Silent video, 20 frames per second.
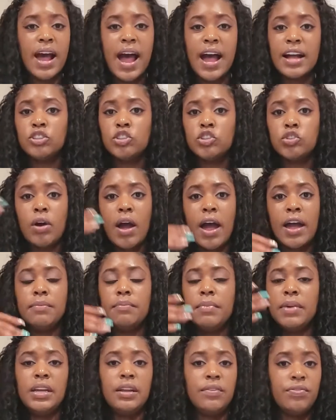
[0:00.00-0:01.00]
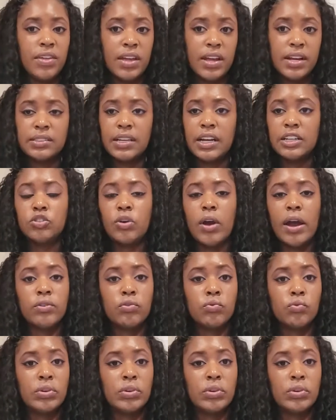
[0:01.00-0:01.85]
I tried many things. I tried